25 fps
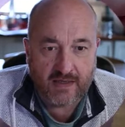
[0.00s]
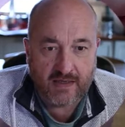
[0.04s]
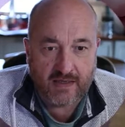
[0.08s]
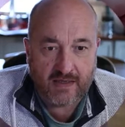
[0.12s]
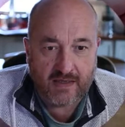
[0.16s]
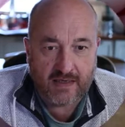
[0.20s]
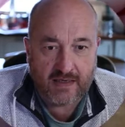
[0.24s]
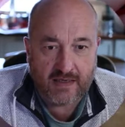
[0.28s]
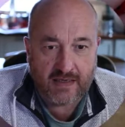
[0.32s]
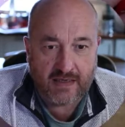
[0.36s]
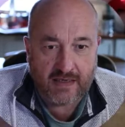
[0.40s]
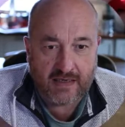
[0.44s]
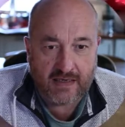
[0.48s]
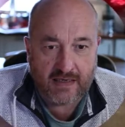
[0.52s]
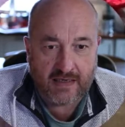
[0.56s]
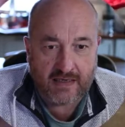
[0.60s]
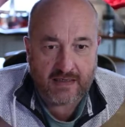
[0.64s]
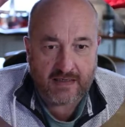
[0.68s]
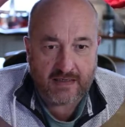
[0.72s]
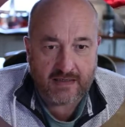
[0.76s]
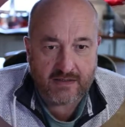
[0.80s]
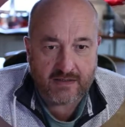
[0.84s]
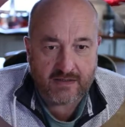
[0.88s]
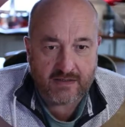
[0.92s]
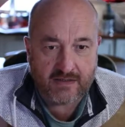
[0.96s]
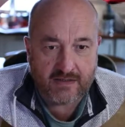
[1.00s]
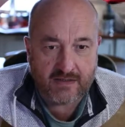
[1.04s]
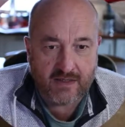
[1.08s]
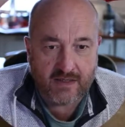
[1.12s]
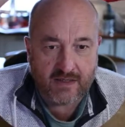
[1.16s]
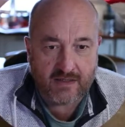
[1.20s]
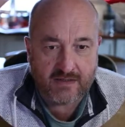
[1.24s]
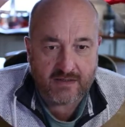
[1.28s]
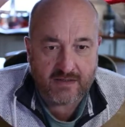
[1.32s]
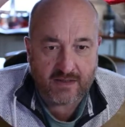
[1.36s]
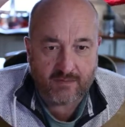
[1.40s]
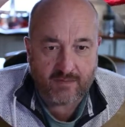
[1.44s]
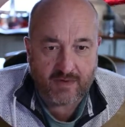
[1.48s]
and it
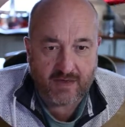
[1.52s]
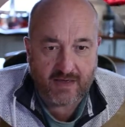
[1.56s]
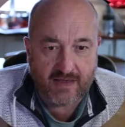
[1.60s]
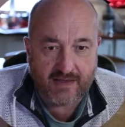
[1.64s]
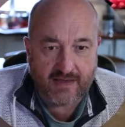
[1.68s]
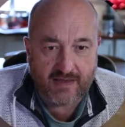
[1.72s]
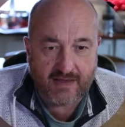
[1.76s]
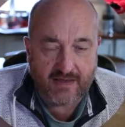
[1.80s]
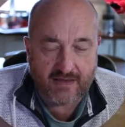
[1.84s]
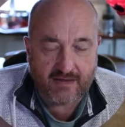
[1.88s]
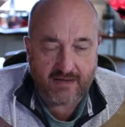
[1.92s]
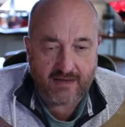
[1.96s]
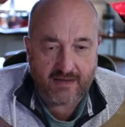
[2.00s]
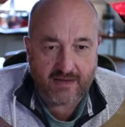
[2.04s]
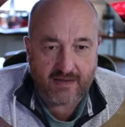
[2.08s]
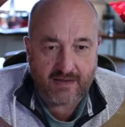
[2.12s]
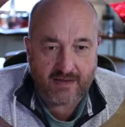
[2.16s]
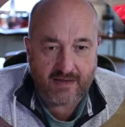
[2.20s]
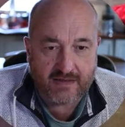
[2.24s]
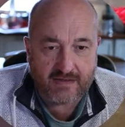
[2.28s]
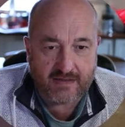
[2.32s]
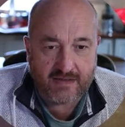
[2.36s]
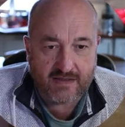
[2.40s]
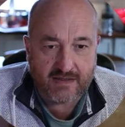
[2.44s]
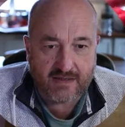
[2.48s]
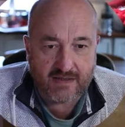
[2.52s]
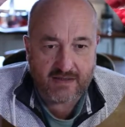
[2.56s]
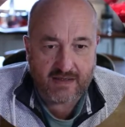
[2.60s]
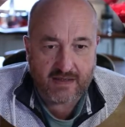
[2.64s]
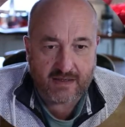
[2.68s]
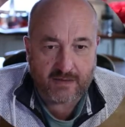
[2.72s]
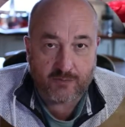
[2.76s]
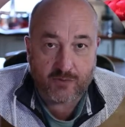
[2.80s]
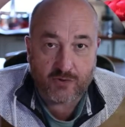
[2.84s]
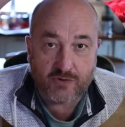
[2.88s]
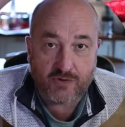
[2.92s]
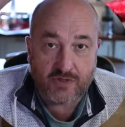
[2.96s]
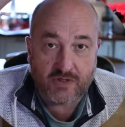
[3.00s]
snugs up like that, and that's an
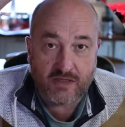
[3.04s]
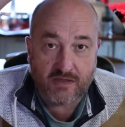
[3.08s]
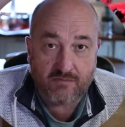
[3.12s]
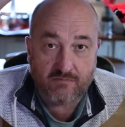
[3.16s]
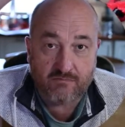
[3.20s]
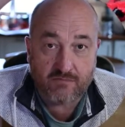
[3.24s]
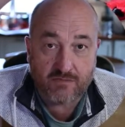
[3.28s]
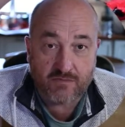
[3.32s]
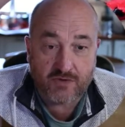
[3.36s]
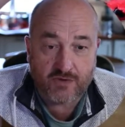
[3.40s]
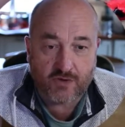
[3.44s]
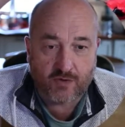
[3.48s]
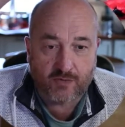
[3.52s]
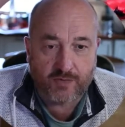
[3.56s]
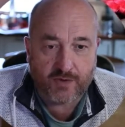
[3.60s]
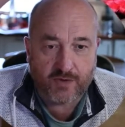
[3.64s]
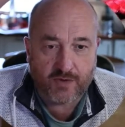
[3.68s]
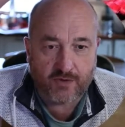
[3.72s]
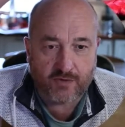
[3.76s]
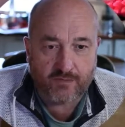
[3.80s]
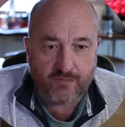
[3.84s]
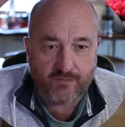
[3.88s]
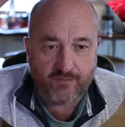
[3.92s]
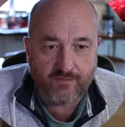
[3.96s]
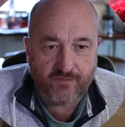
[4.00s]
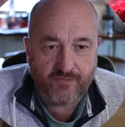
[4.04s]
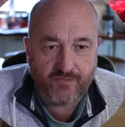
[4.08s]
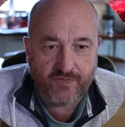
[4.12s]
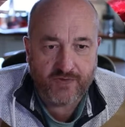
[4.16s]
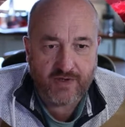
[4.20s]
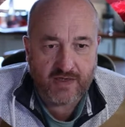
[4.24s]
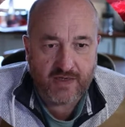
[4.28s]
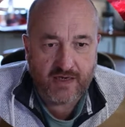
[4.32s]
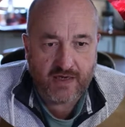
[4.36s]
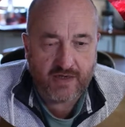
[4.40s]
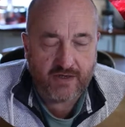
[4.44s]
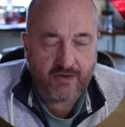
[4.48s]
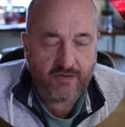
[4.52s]
Admiralty stopper knot.
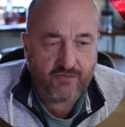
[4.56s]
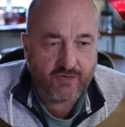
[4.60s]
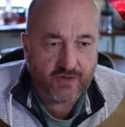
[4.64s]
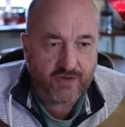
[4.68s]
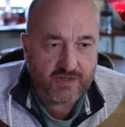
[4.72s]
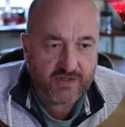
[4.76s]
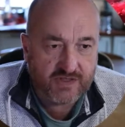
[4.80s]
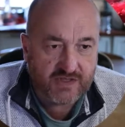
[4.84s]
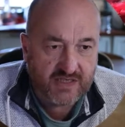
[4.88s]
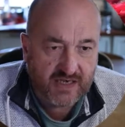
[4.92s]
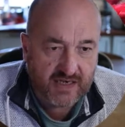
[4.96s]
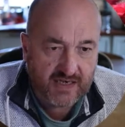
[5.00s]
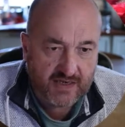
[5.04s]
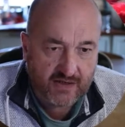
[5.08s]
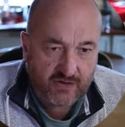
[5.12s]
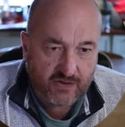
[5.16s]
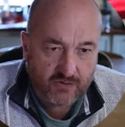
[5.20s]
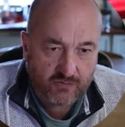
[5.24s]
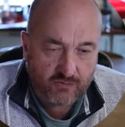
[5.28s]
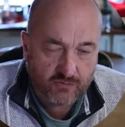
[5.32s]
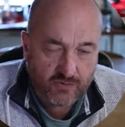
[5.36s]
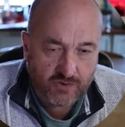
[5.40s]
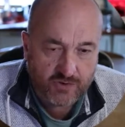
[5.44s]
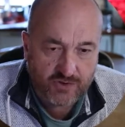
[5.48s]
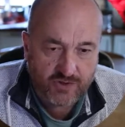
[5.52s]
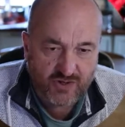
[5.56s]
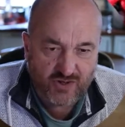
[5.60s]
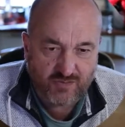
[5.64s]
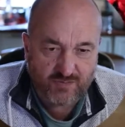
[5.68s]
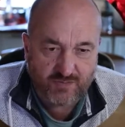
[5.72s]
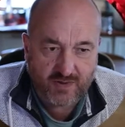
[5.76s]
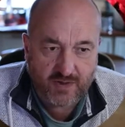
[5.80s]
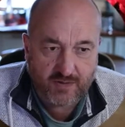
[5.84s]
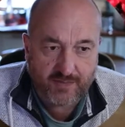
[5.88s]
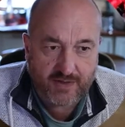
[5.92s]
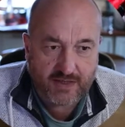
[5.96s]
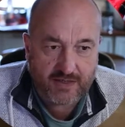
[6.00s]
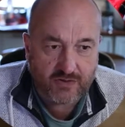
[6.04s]
And you've got a tail which should be
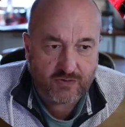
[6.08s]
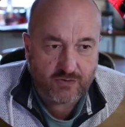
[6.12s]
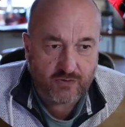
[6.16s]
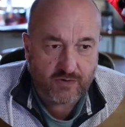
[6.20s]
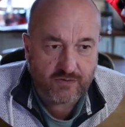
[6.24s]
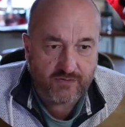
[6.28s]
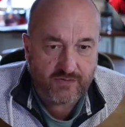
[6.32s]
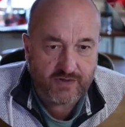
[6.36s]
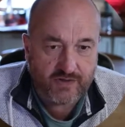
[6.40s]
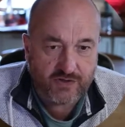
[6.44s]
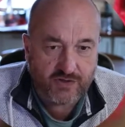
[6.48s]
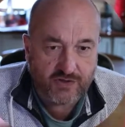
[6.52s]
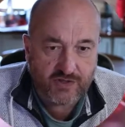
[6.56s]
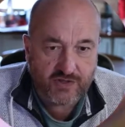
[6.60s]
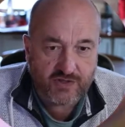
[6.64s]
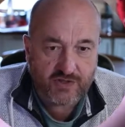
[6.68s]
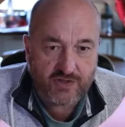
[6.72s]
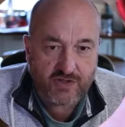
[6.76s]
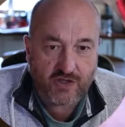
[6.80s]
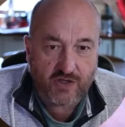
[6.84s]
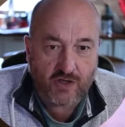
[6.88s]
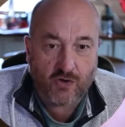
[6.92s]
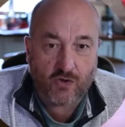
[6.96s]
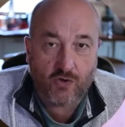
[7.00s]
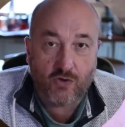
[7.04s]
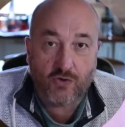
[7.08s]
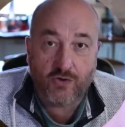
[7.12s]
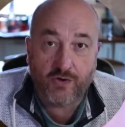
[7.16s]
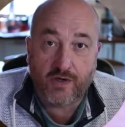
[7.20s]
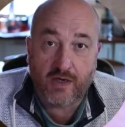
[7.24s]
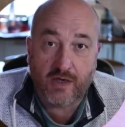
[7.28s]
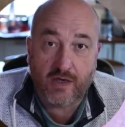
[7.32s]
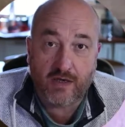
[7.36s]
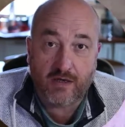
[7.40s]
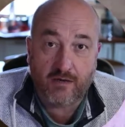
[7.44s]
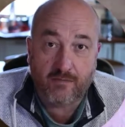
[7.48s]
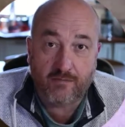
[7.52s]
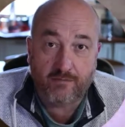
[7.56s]
about 12 inches on
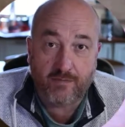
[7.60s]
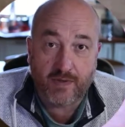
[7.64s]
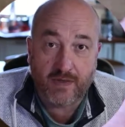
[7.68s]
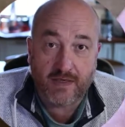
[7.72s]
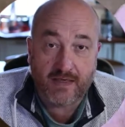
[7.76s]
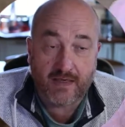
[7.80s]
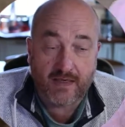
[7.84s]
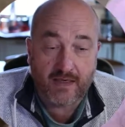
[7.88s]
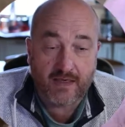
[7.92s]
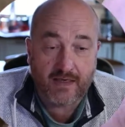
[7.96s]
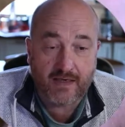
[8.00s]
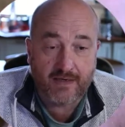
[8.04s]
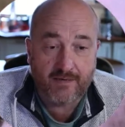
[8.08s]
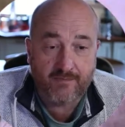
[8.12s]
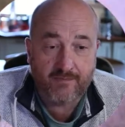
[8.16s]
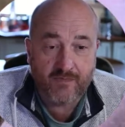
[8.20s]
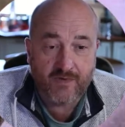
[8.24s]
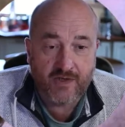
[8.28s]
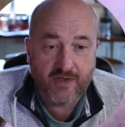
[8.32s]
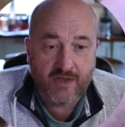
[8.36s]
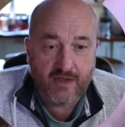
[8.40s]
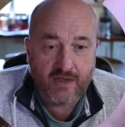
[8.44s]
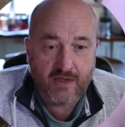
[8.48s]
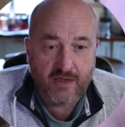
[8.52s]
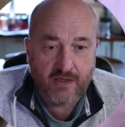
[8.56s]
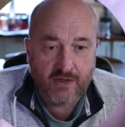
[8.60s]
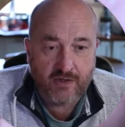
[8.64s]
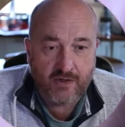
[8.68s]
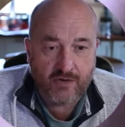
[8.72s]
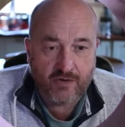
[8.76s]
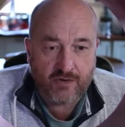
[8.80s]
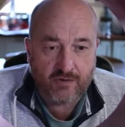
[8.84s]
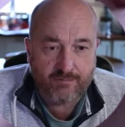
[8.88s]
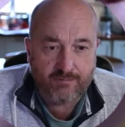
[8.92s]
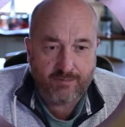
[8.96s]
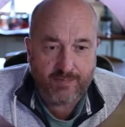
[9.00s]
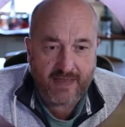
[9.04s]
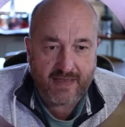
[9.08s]
a big line. You
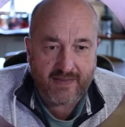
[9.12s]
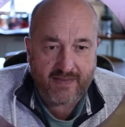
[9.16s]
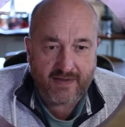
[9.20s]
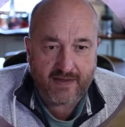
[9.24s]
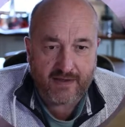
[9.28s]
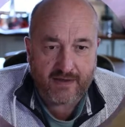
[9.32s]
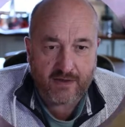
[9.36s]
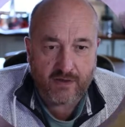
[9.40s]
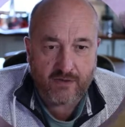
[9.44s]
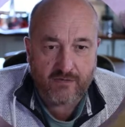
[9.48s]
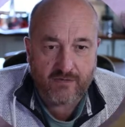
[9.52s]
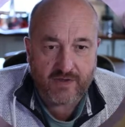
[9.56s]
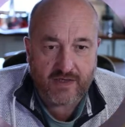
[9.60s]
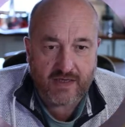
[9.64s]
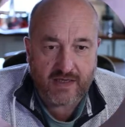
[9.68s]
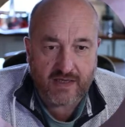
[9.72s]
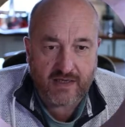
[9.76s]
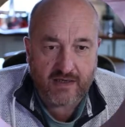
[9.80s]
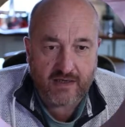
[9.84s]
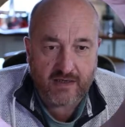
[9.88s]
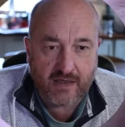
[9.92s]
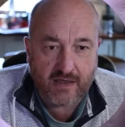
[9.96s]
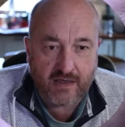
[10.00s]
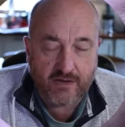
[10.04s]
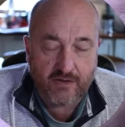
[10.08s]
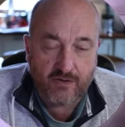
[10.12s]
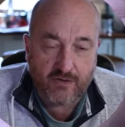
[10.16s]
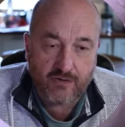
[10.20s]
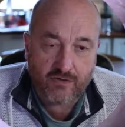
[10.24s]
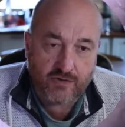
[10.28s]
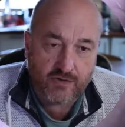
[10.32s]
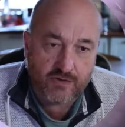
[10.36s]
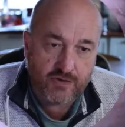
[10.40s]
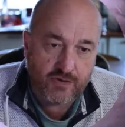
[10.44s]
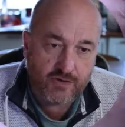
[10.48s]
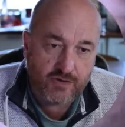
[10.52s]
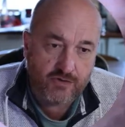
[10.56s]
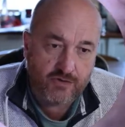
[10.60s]
can bend that over then, and you could
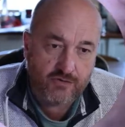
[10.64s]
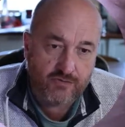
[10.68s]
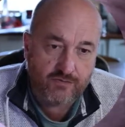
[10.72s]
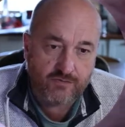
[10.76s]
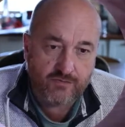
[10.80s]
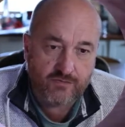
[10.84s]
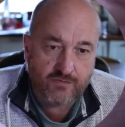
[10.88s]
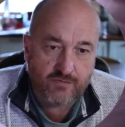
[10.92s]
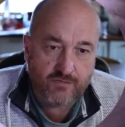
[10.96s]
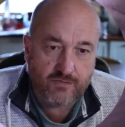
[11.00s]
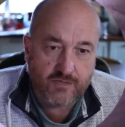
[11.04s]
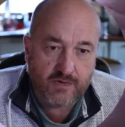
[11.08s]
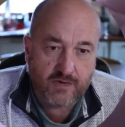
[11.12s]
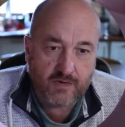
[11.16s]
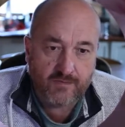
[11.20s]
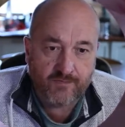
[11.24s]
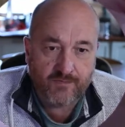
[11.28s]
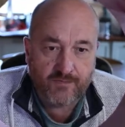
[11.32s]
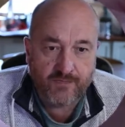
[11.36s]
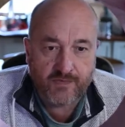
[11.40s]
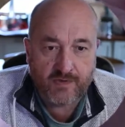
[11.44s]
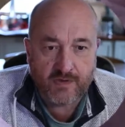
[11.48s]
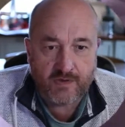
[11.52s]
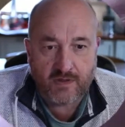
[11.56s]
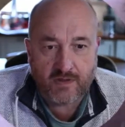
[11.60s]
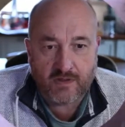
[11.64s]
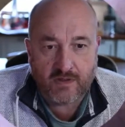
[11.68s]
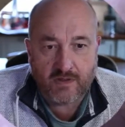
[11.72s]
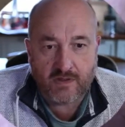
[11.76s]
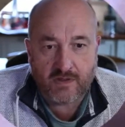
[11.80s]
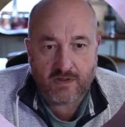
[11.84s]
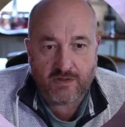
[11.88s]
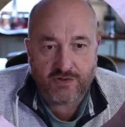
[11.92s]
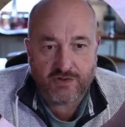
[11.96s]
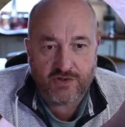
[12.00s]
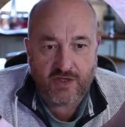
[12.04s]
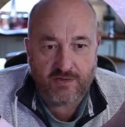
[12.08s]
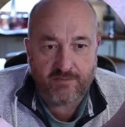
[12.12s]
do a
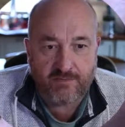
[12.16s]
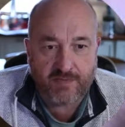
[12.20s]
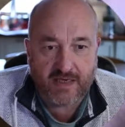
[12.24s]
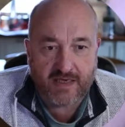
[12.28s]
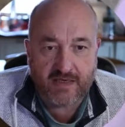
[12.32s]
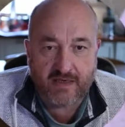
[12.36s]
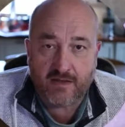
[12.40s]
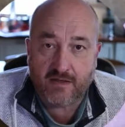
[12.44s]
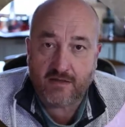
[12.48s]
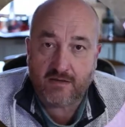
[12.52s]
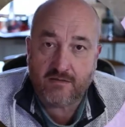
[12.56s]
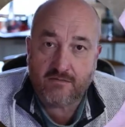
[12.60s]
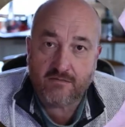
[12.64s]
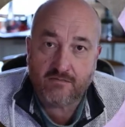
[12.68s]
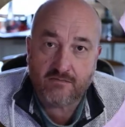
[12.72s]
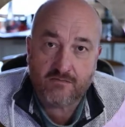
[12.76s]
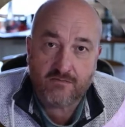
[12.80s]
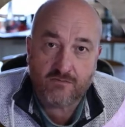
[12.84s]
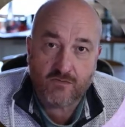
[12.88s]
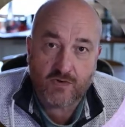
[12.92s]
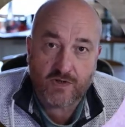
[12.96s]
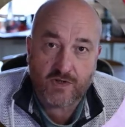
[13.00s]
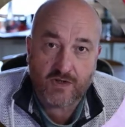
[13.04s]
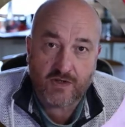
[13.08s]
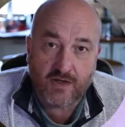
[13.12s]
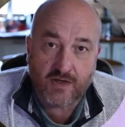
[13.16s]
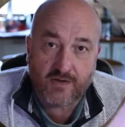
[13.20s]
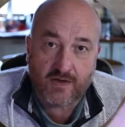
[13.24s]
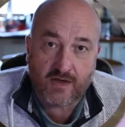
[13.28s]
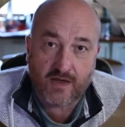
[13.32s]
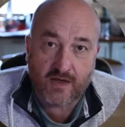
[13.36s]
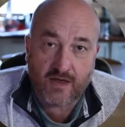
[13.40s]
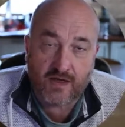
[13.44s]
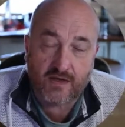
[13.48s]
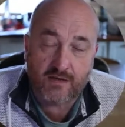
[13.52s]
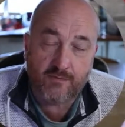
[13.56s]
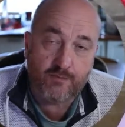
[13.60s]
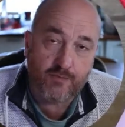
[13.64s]
sheet bend with another
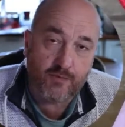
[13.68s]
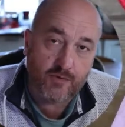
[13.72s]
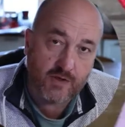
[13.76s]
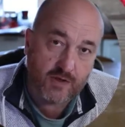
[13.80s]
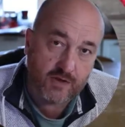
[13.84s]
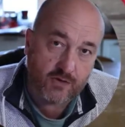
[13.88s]
line, put that on a